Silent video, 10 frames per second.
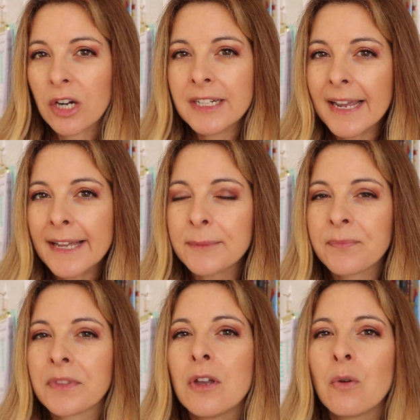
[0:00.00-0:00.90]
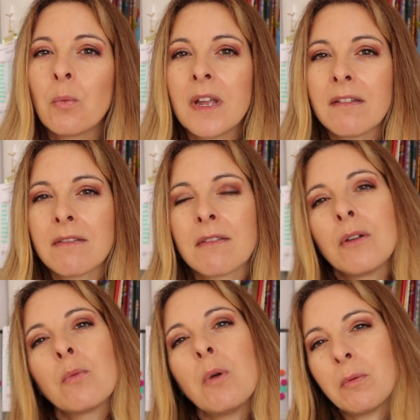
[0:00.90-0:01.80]
yet with
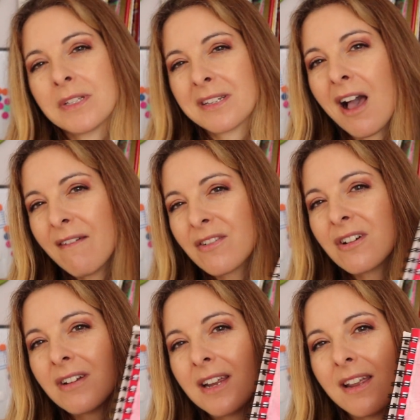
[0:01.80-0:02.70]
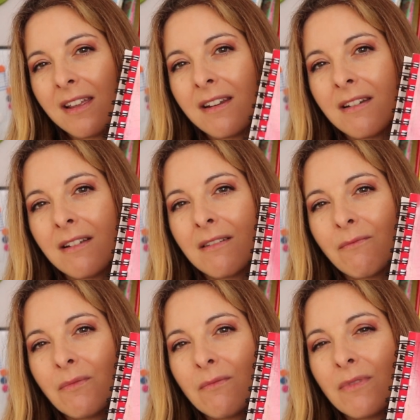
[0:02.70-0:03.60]
what was covered in
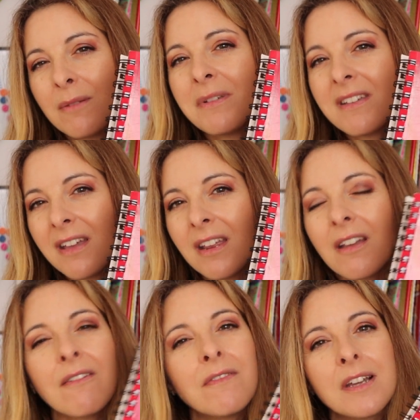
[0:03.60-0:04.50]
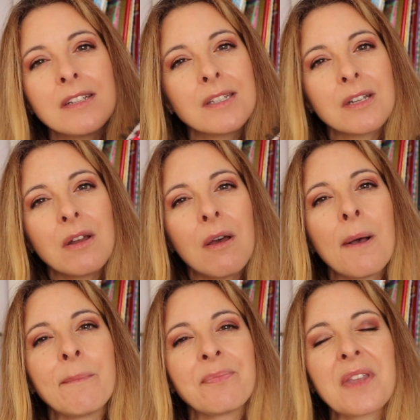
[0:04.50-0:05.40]
the beginning of this.
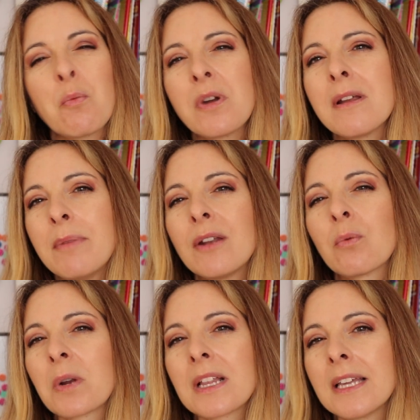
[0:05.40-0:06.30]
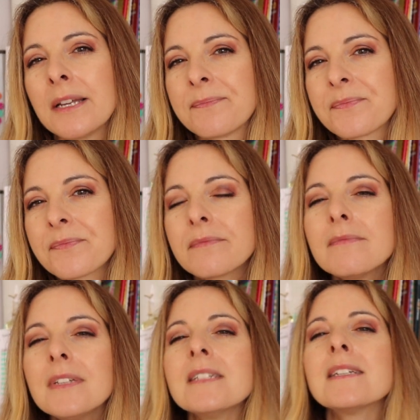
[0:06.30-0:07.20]
It would have been really
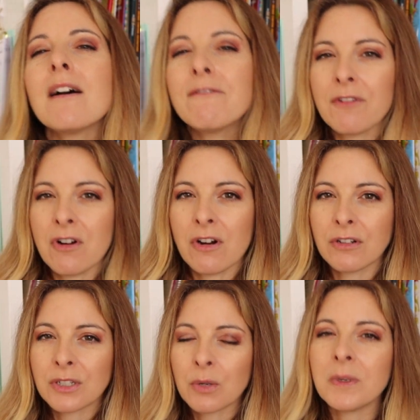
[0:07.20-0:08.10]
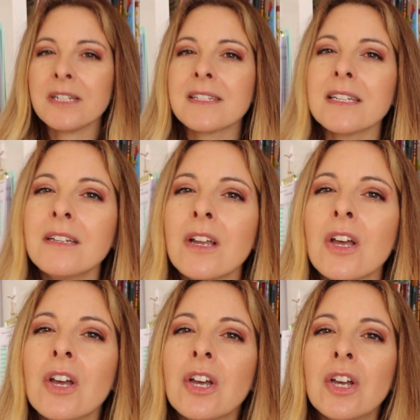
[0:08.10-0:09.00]
tough for her. So
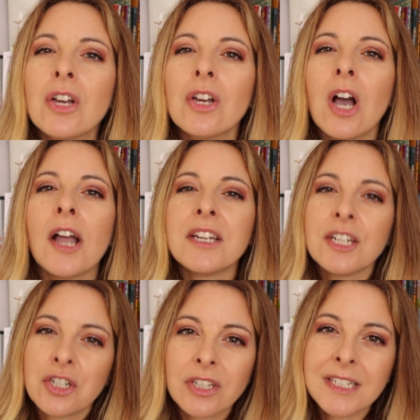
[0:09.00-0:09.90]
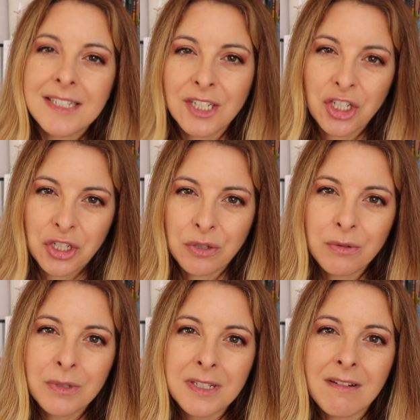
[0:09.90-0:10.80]
I initially did
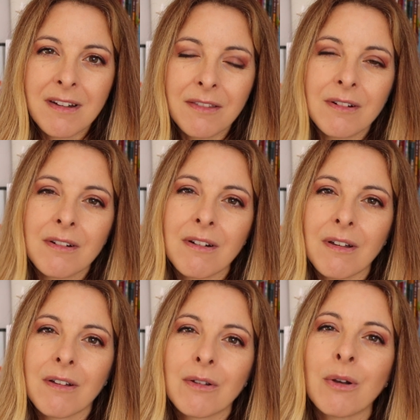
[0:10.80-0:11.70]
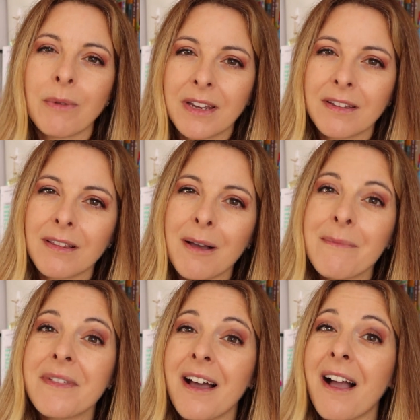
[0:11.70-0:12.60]
choose another
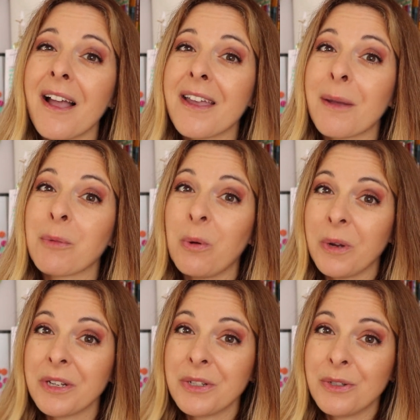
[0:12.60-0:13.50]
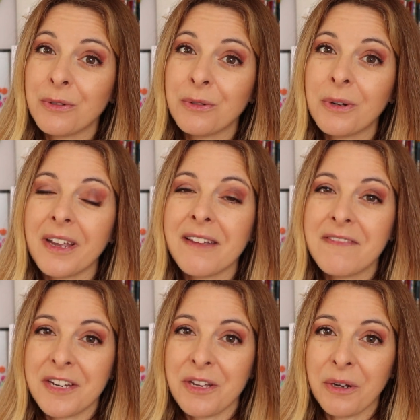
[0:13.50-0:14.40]
curriculum that I am going to do a
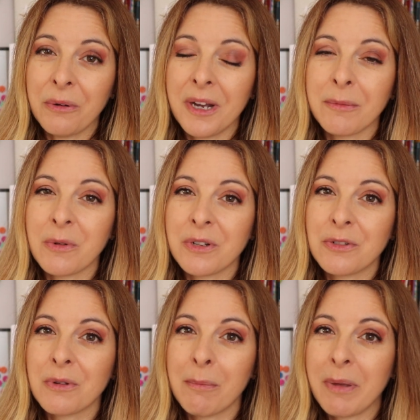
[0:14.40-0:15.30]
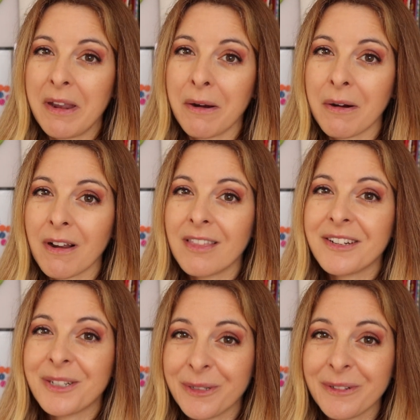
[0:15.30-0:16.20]
video. I'm going to compare the
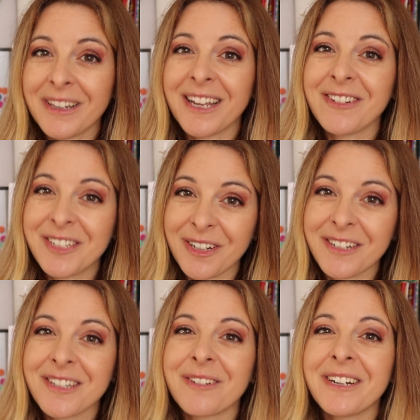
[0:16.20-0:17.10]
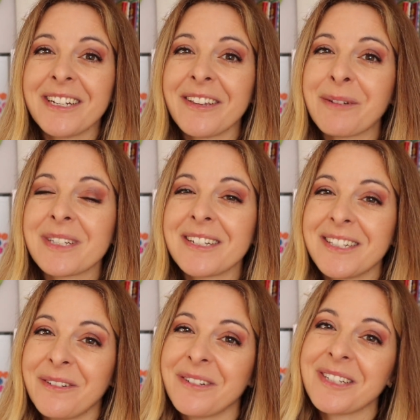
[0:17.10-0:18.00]
two language arts curriculums because
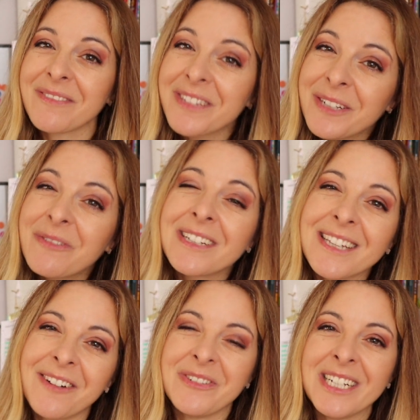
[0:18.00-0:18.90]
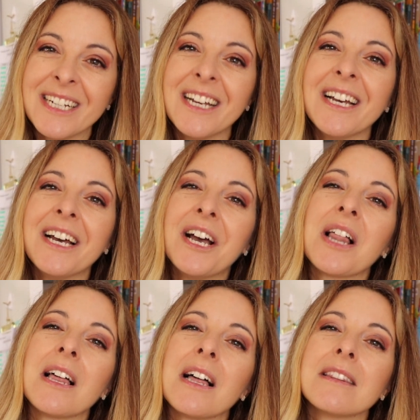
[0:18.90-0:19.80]
there's definitely one that we
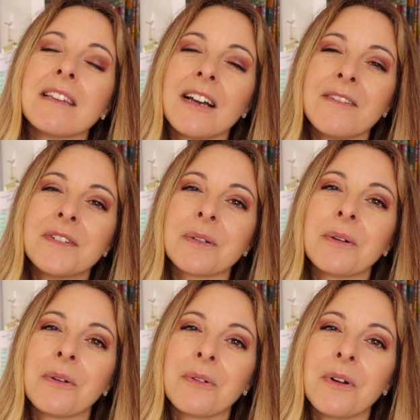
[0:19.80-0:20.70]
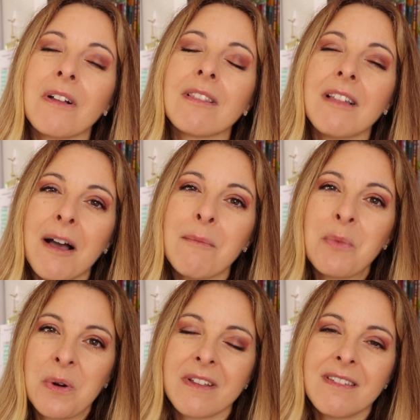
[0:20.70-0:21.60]
loved a lot
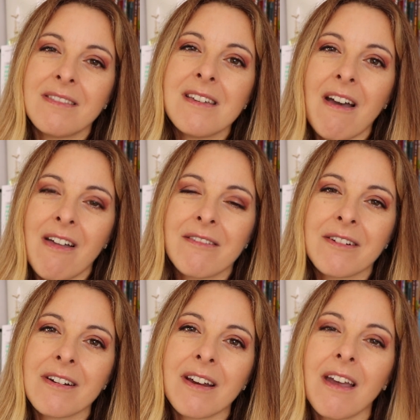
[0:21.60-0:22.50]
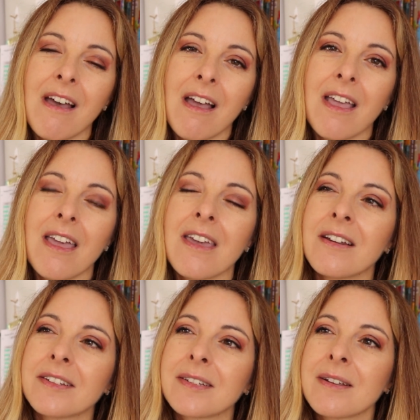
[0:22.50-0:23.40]
more than the other.
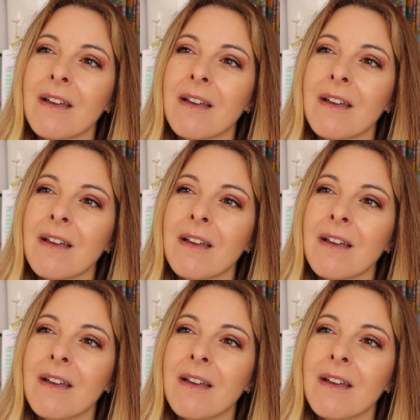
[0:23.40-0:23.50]
It